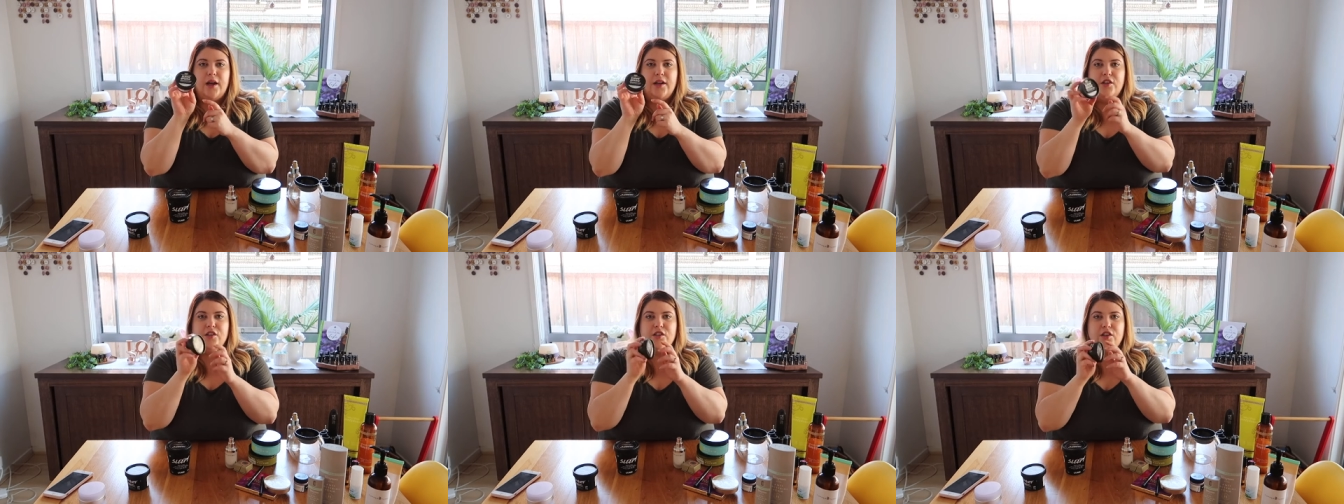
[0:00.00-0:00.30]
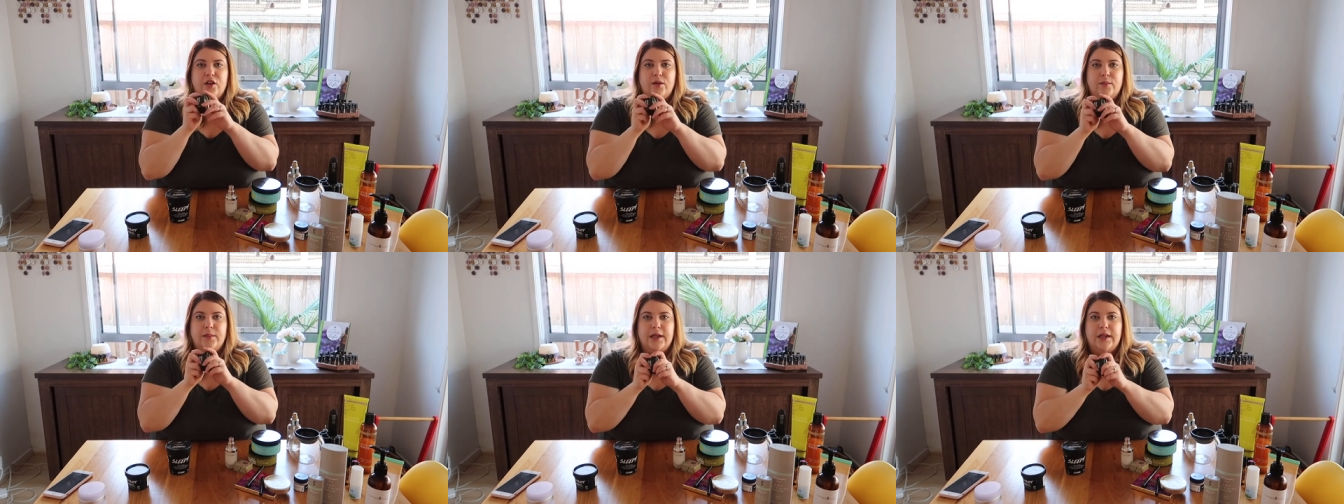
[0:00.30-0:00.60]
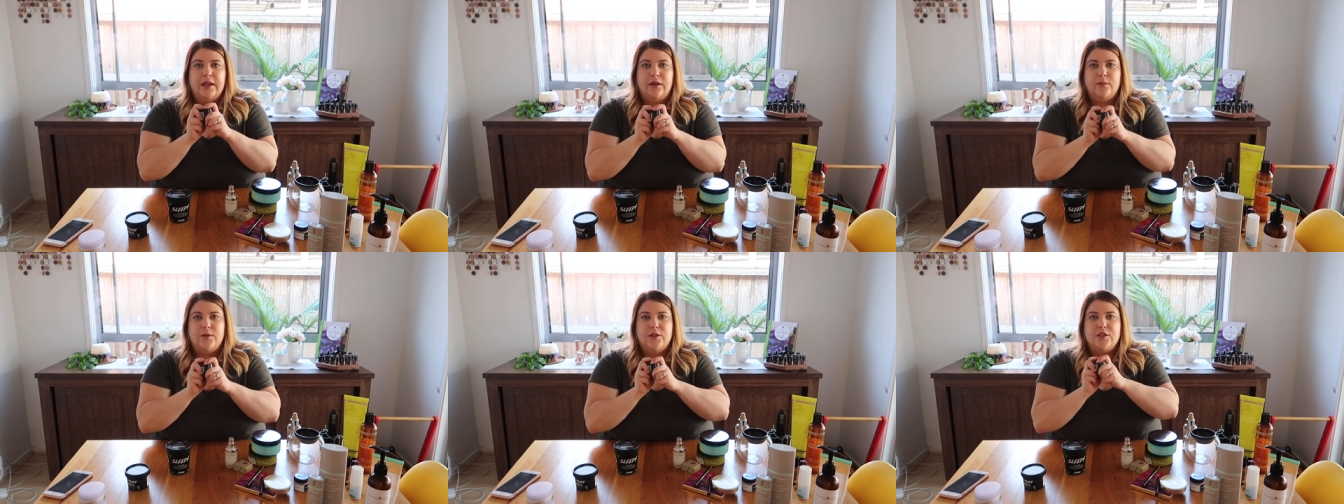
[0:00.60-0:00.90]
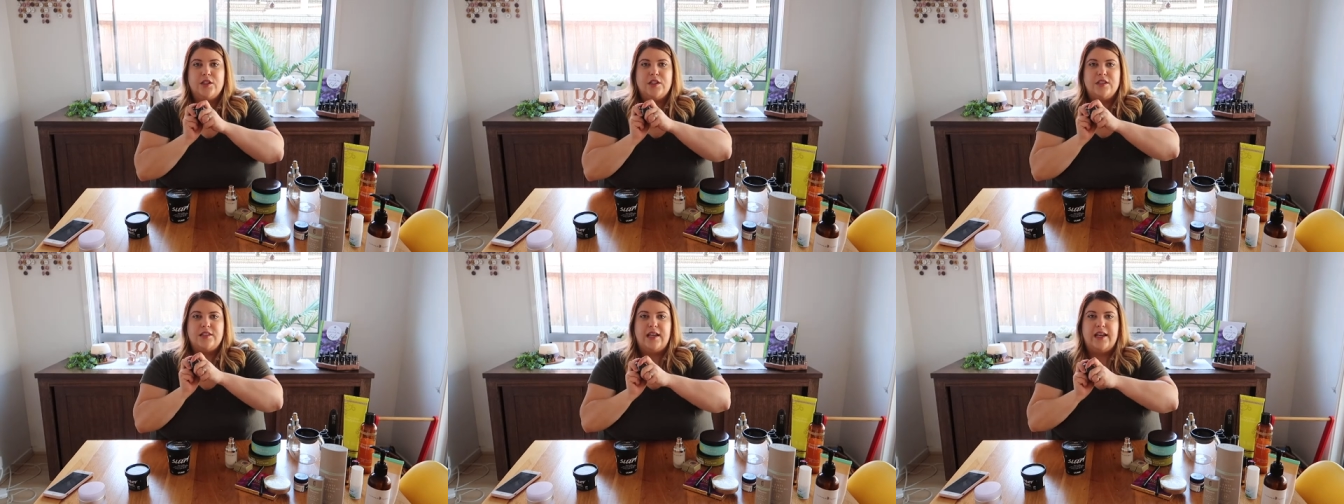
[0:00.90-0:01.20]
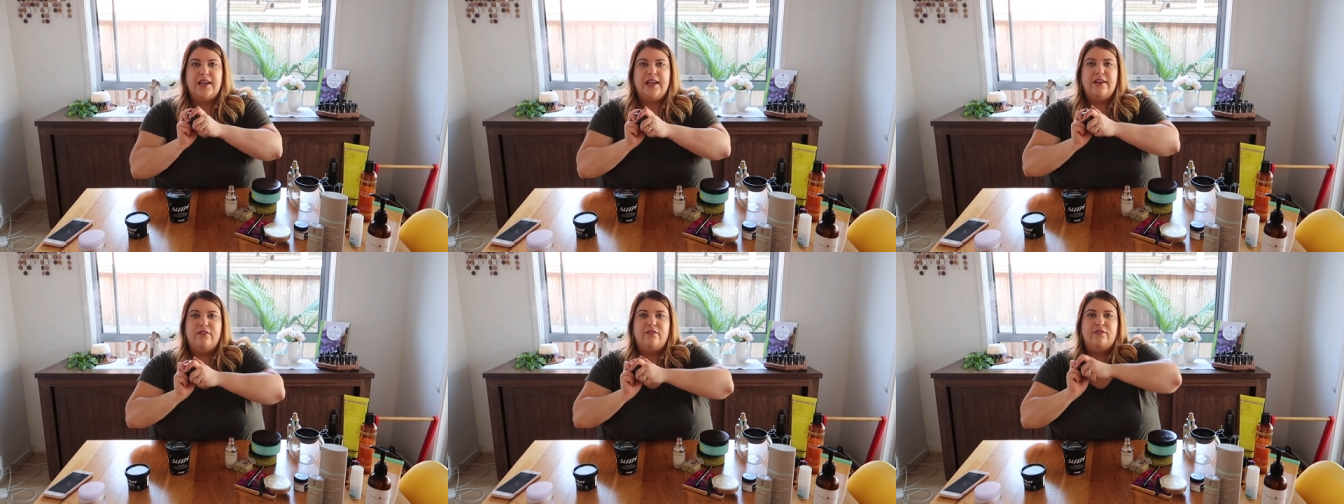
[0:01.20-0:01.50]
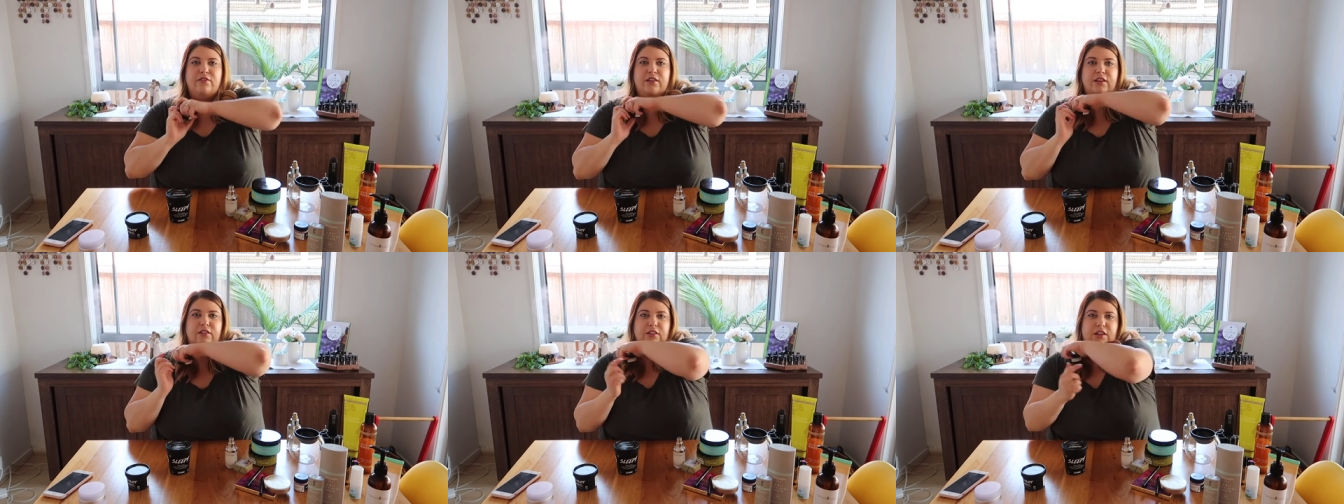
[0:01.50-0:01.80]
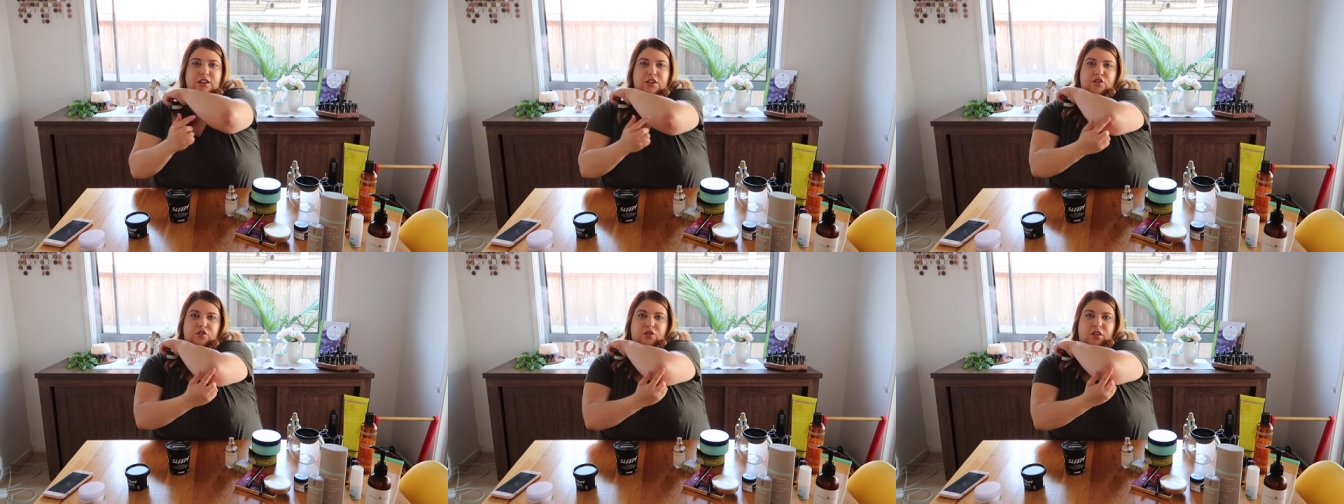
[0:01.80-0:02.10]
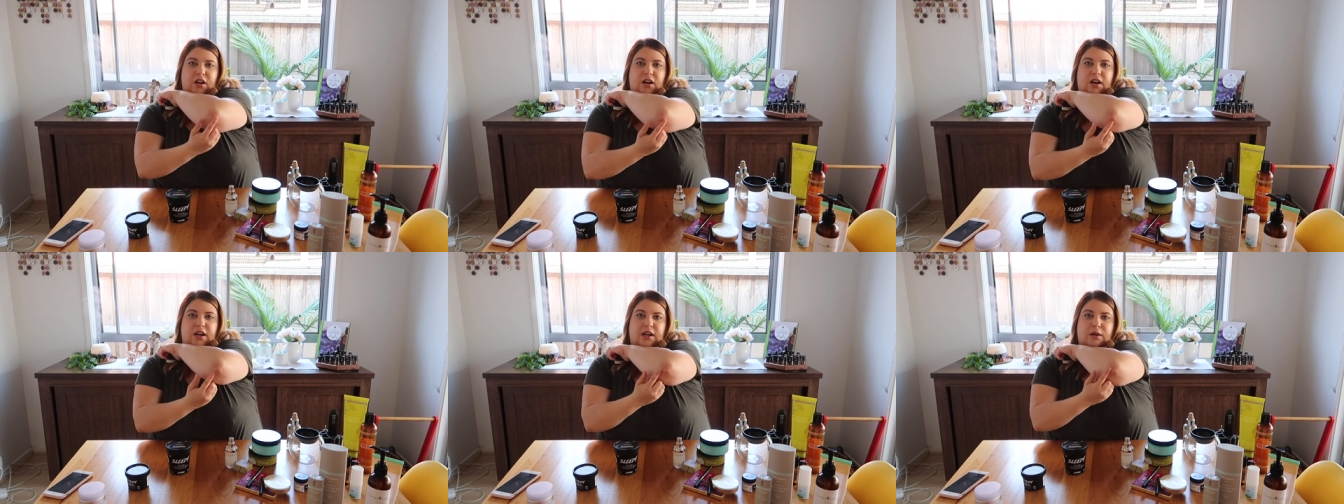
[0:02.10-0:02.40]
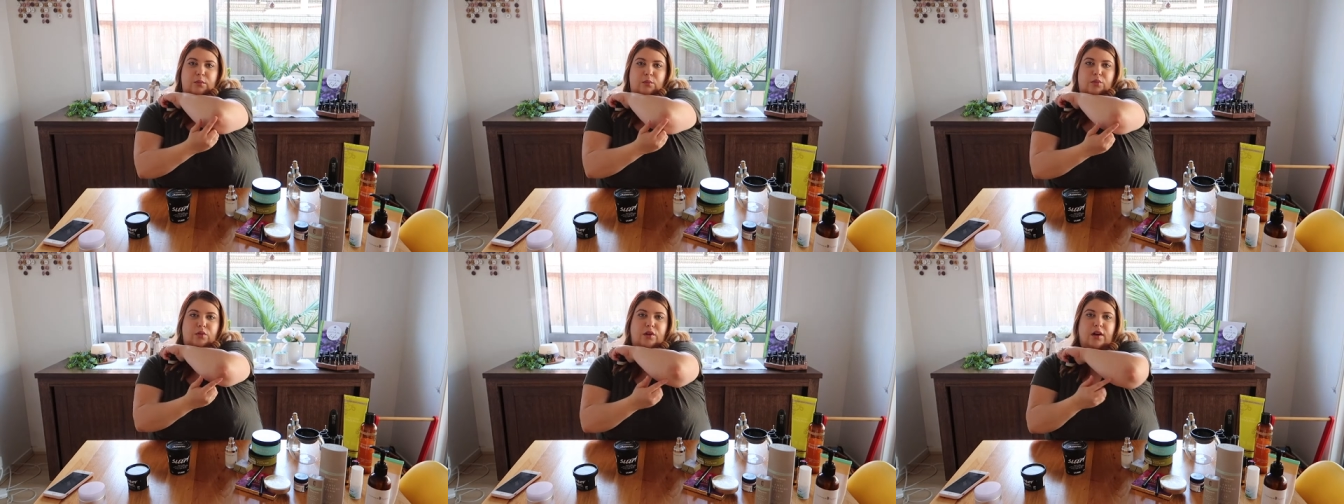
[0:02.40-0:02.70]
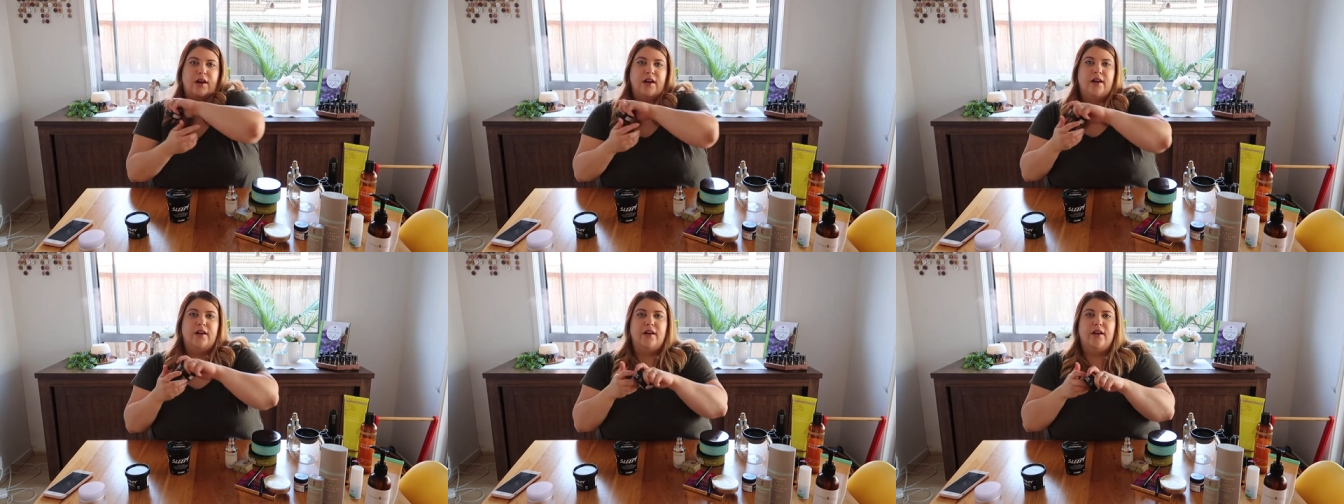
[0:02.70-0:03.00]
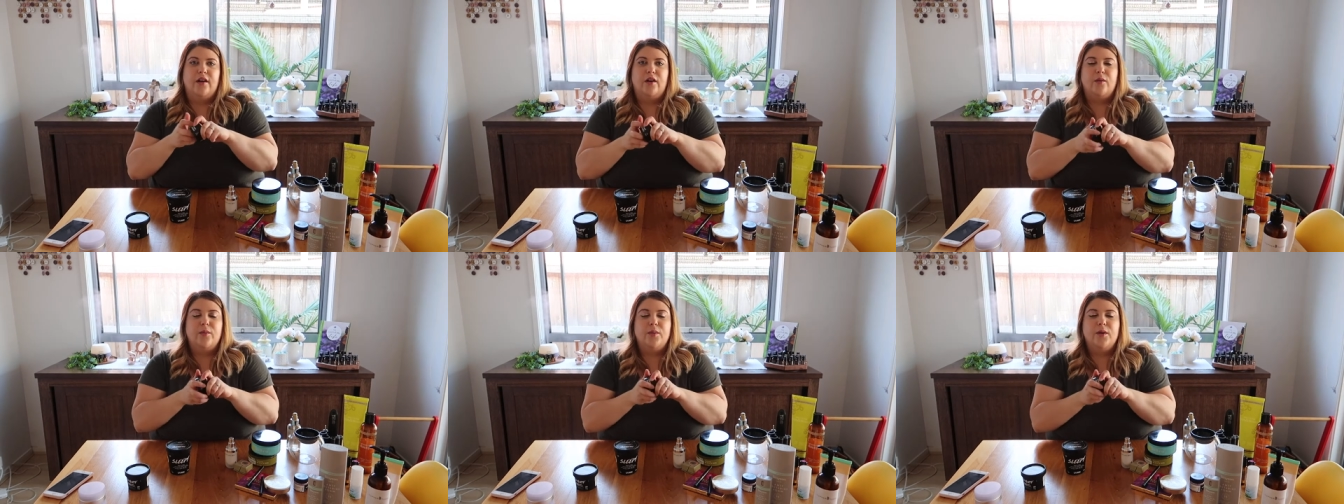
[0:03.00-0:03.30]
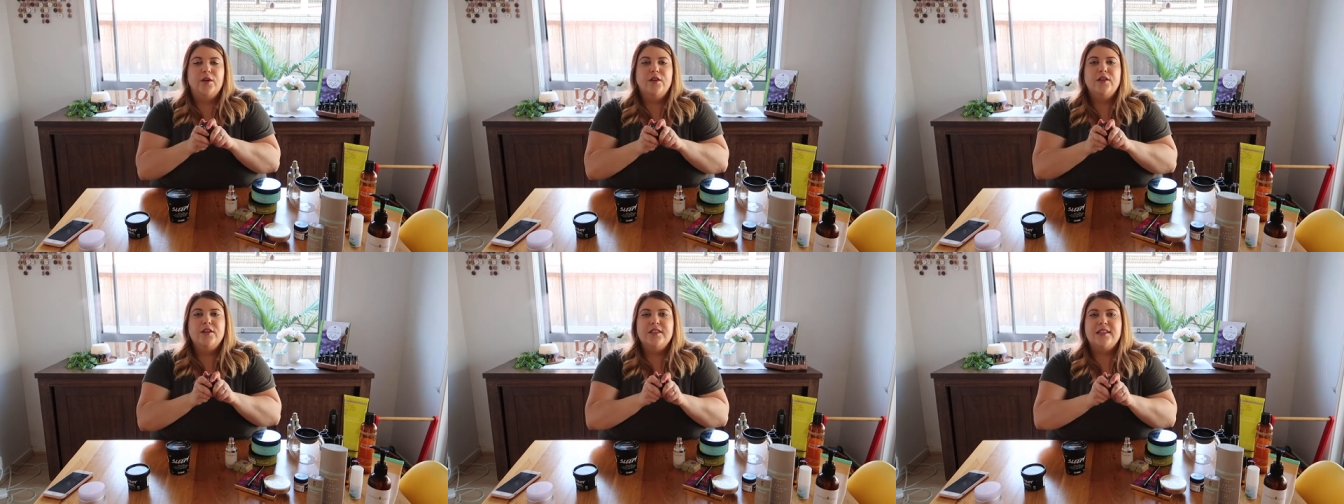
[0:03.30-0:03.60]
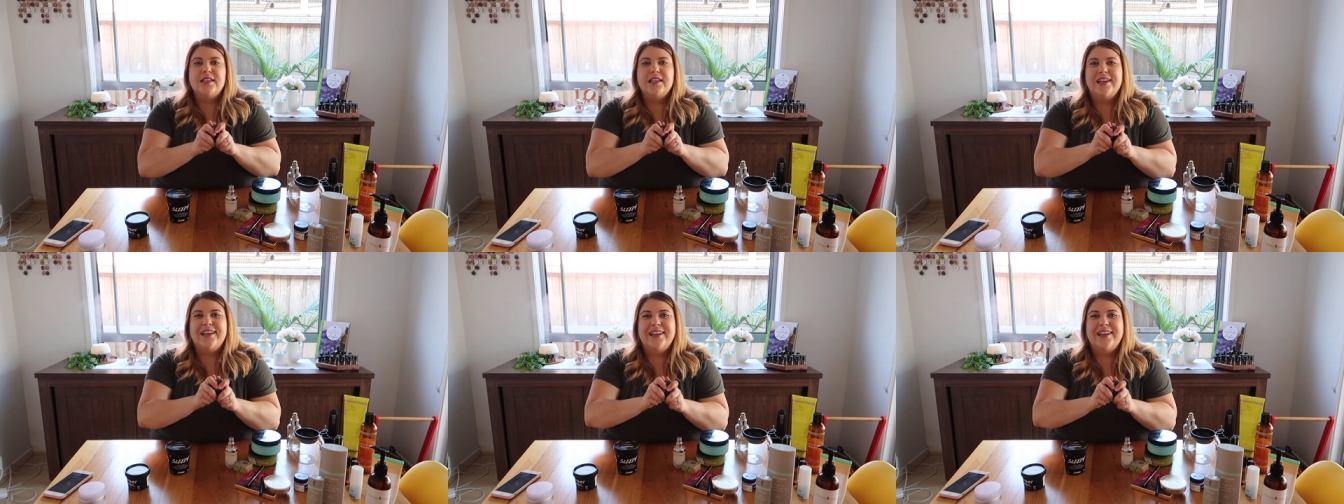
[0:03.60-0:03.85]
I use it on my elbows because I get very dry and brown elbows.